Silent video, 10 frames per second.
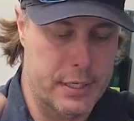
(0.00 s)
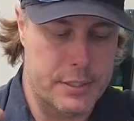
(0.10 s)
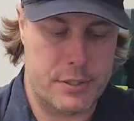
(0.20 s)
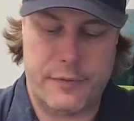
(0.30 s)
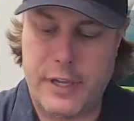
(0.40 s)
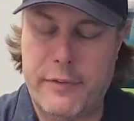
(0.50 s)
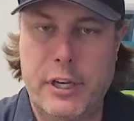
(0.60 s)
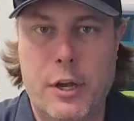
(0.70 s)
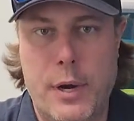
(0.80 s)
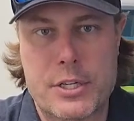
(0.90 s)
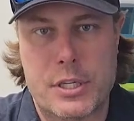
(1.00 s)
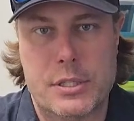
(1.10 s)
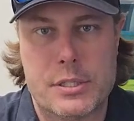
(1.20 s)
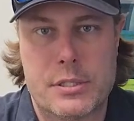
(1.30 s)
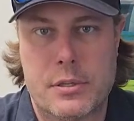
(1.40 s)
So if you have any
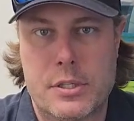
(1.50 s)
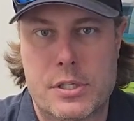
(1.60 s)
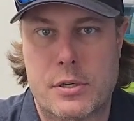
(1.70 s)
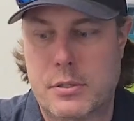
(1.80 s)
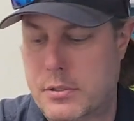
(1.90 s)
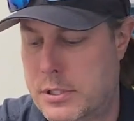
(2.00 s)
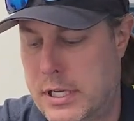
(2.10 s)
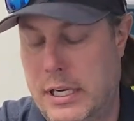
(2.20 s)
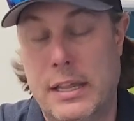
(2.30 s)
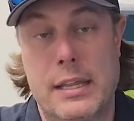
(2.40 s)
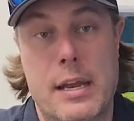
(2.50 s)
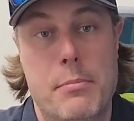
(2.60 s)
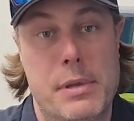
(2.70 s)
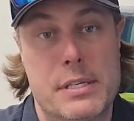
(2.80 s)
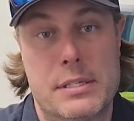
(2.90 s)
questions, concerns, anything that I
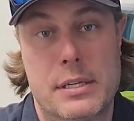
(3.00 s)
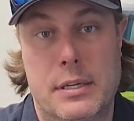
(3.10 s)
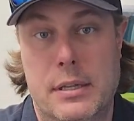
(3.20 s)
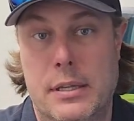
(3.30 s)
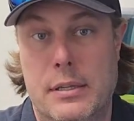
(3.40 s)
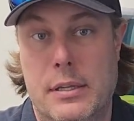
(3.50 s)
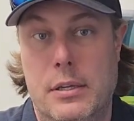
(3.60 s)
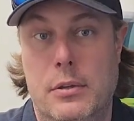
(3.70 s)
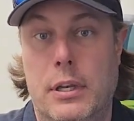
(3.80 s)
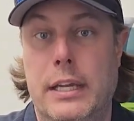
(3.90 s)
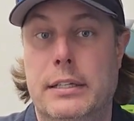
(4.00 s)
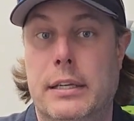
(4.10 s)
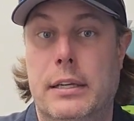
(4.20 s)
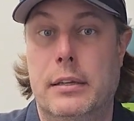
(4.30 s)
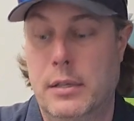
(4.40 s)
missed, anything that you'd like
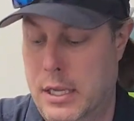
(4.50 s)
to